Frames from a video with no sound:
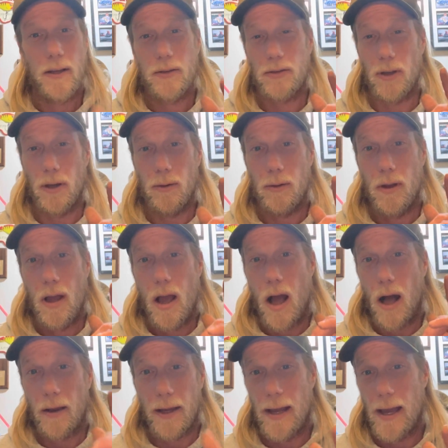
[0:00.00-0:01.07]
So
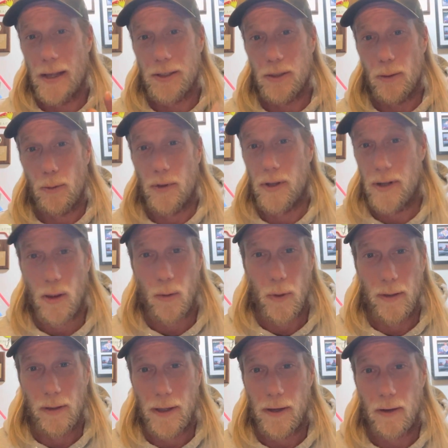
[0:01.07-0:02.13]
I'll get at you with another
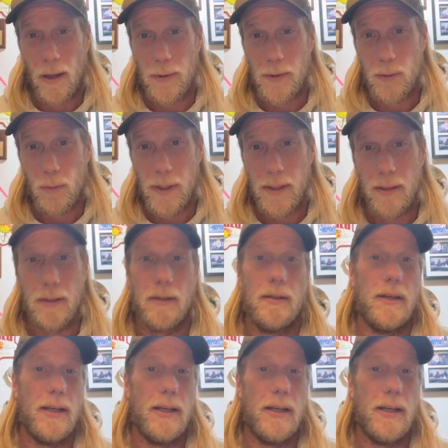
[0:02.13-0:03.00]
one later on this week.